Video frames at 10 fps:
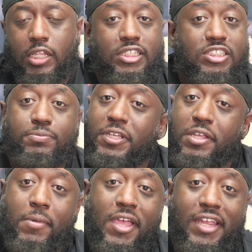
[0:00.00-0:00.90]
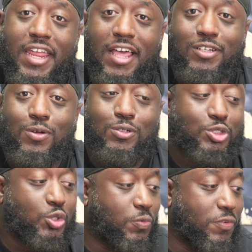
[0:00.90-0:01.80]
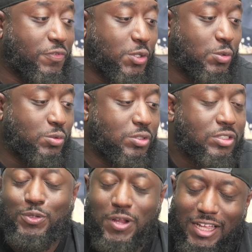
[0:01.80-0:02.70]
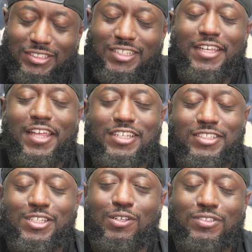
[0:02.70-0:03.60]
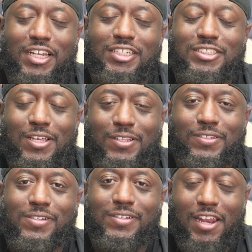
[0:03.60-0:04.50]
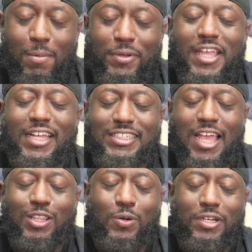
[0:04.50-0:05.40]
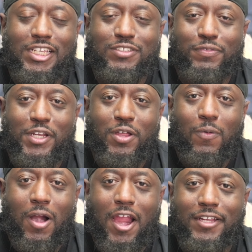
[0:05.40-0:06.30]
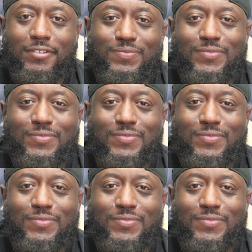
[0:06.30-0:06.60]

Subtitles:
this has been your man Calico the Truth Reviews. You guys take care of yourselves and each other. And I'm gonna catch y'all on the next video, right?